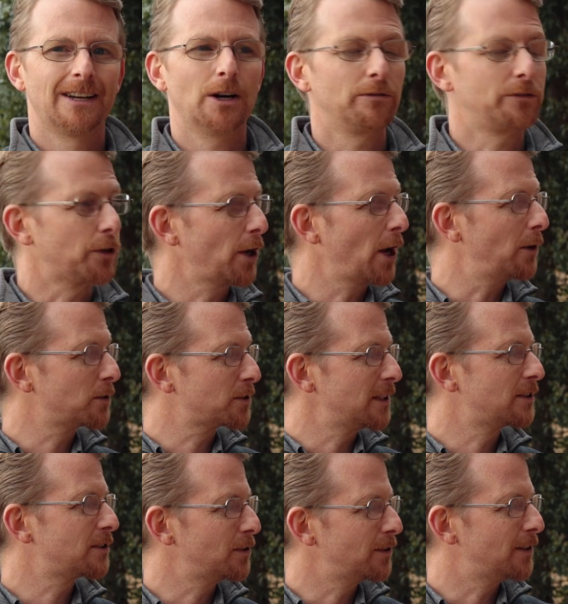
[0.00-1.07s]
of your house
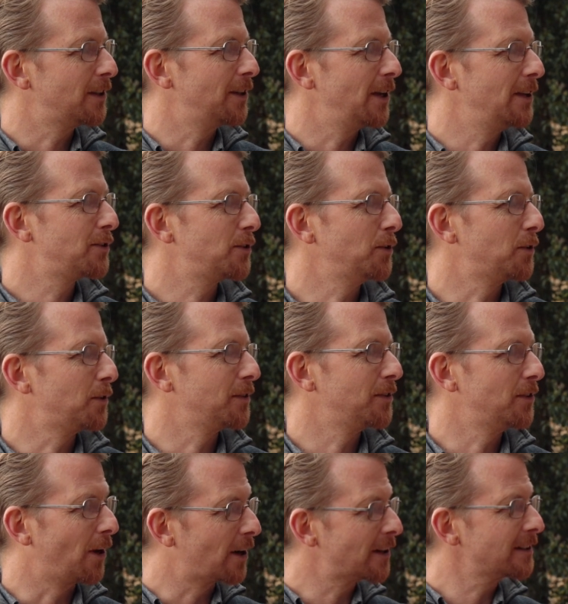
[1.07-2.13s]
into the into your
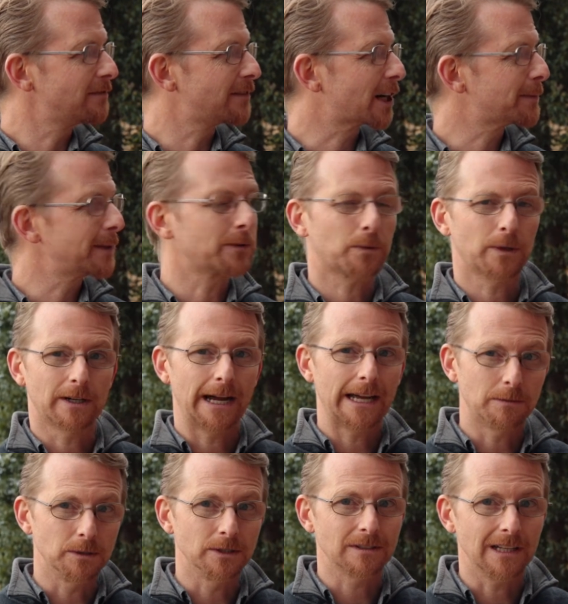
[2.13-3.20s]
yard environment where
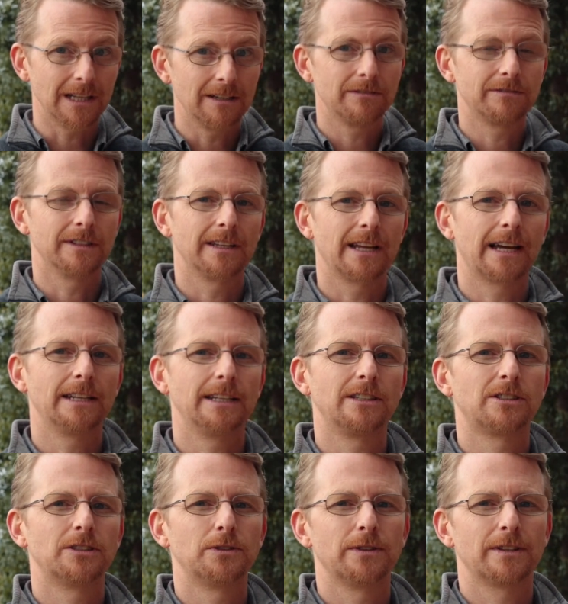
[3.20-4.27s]
animals live and, and need
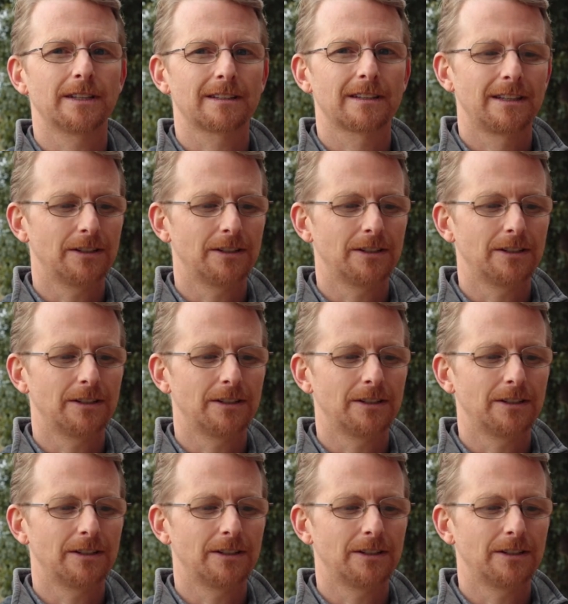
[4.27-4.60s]
to do things,